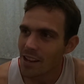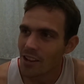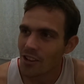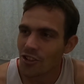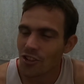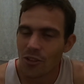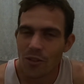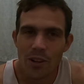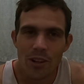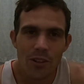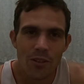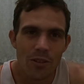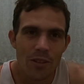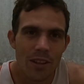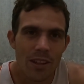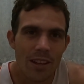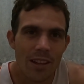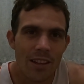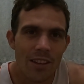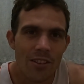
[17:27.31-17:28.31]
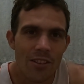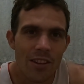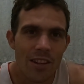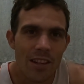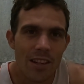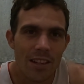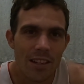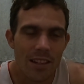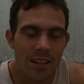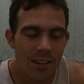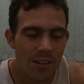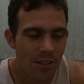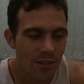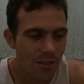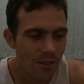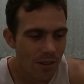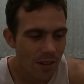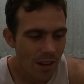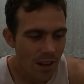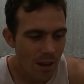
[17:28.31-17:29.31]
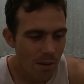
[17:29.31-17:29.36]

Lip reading: showing all the unique, you know,